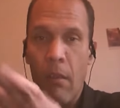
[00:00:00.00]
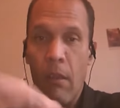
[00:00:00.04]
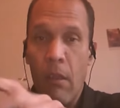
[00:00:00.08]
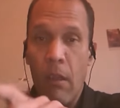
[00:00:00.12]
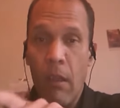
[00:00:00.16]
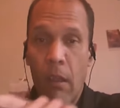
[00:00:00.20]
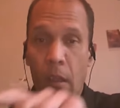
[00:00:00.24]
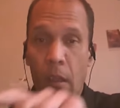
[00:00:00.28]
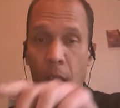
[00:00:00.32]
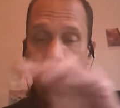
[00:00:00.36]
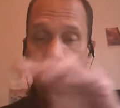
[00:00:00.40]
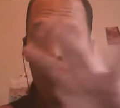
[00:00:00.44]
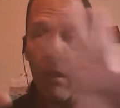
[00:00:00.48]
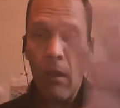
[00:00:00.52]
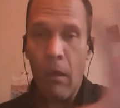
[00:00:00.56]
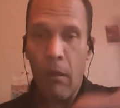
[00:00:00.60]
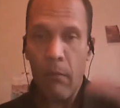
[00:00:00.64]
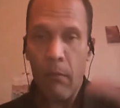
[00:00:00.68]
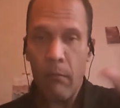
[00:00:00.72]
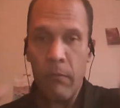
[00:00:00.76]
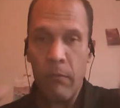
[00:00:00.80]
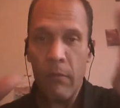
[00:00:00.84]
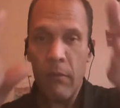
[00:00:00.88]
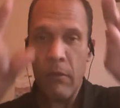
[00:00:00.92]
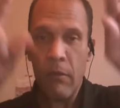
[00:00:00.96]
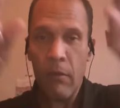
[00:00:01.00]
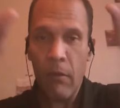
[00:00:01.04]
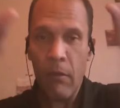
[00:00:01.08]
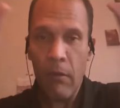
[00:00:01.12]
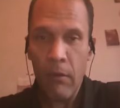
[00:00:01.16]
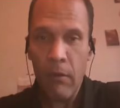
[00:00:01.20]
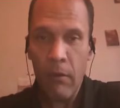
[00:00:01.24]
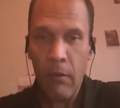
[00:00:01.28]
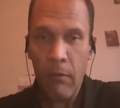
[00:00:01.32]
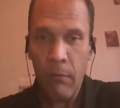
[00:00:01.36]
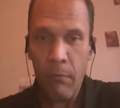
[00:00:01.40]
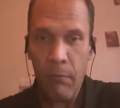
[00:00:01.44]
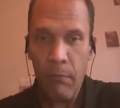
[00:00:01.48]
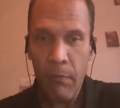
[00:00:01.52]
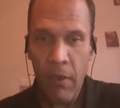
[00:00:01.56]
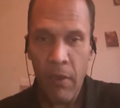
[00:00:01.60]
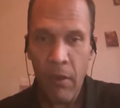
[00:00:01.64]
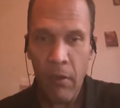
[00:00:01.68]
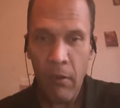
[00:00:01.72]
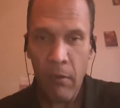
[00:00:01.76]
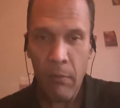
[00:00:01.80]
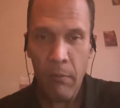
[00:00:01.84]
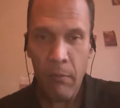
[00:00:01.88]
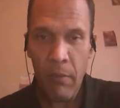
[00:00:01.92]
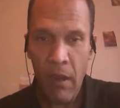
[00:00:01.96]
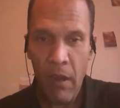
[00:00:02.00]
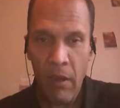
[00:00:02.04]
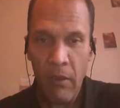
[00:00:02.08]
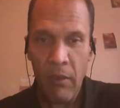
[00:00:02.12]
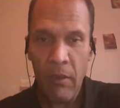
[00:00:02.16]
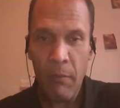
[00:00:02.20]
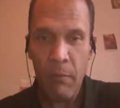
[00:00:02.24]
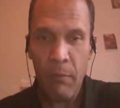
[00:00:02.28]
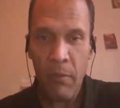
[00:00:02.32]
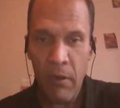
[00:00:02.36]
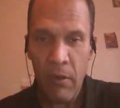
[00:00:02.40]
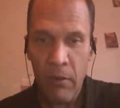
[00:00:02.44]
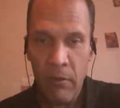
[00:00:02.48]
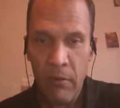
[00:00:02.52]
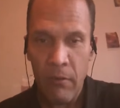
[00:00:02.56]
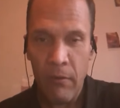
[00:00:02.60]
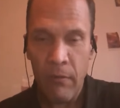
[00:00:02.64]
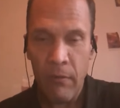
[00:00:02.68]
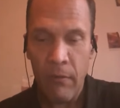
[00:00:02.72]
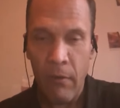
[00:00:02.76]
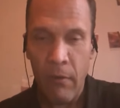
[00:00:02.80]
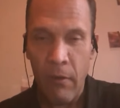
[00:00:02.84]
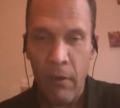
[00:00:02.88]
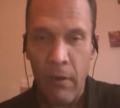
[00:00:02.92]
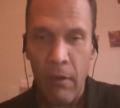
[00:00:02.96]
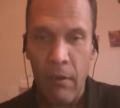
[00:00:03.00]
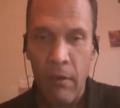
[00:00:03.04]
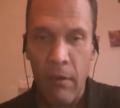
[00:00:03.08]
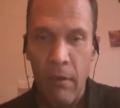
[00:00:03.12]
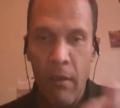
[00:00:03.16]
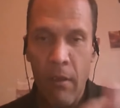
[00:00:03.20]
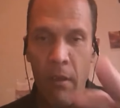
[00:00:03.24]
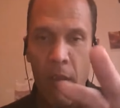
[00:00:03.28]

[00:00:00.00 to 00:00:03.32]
Uh, I'm going to paint the picture for you.